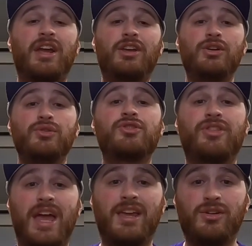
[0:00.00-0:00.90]
huge
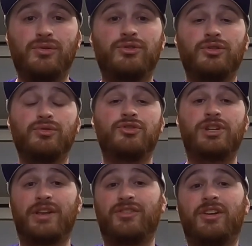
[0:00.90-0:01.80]
thank you to
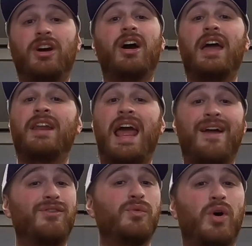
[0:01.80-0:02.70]
Jessica and
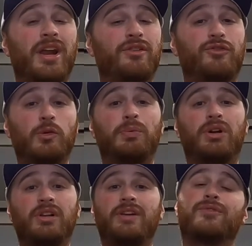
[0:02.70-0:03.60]
everyone at Super
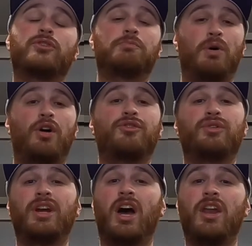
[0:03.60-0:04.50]
Clean for
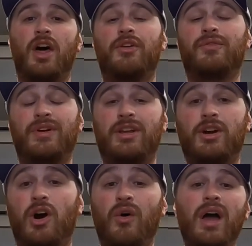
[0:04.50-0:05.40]
sponsoring another
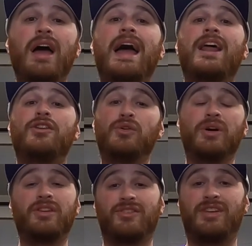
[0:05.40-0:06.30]
video and
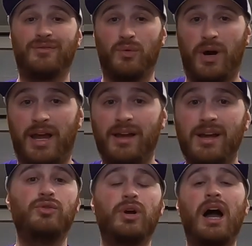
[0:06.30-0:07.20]
doing this giveaway.
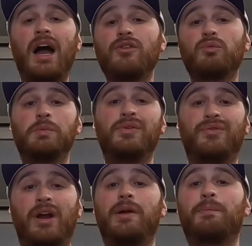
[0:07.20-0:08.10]
You guys will be
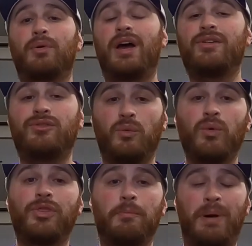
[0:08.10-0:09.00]
very impressed
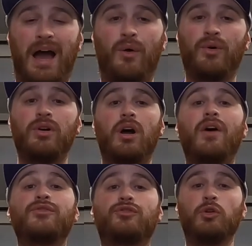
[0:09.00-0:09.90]
with the power
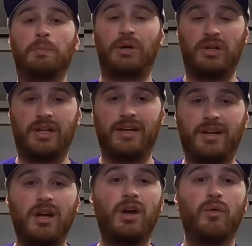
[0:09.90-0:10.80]
of Super Clean.
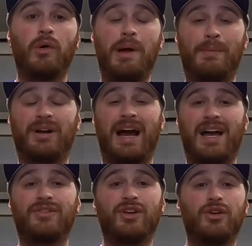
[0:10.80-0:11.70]
Remember
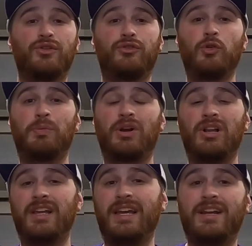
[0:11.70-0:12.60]
guys, super
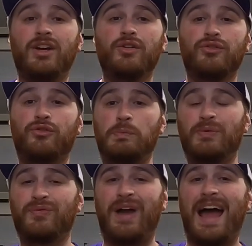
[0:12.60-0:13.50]
clean, super
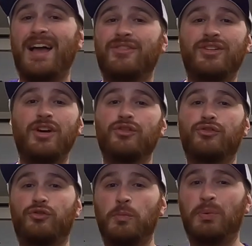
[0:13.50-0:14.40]
fast,
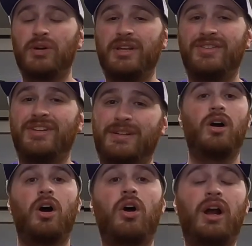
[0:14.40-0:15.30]
super easy.
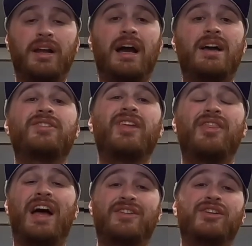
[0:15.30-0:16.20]
All right guys,
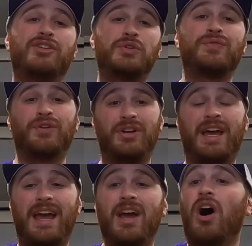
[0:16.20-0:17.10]
that's gonna do it for
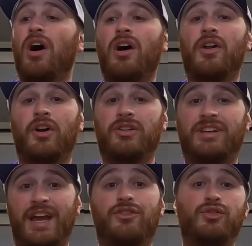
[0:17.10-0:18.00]
today on our
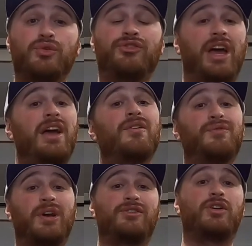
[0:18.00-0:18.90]
Tech Tuesday of
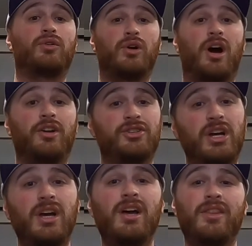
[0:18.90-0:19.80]
Fix It Garage.
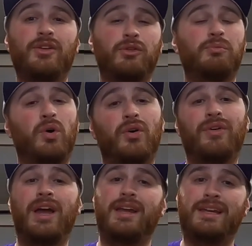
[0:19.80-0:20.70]
This was more of
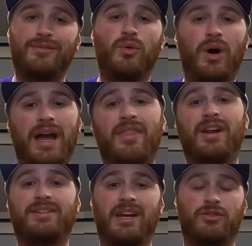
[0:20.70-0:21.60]
a giveaway than
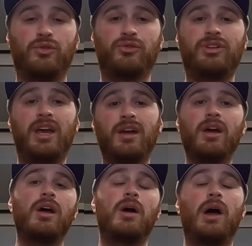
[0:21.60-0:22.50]
a Tech Tuesday.
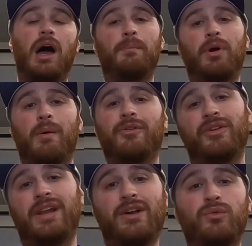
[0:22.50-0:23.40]
I promise
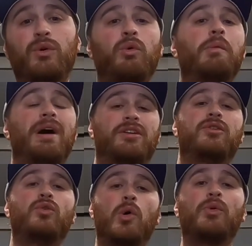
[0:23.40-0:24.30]
that next week we'll be back to
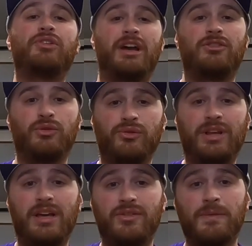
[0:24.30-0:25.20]
normal Tech
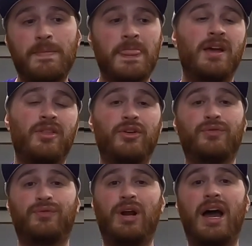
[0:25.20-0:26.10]
Tuesdays. This
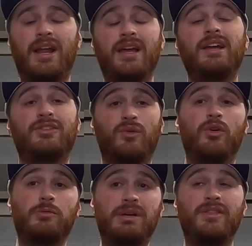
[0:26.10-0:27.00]
Friday, it's
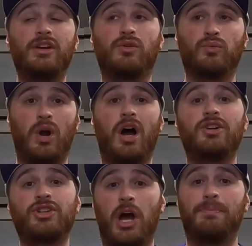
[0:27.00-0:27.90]
going to be the
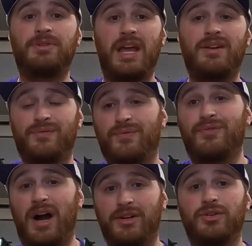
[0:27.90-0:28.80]
garage update
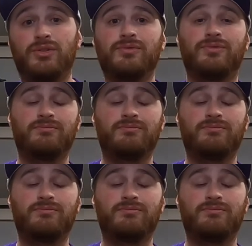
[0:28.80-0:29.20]
final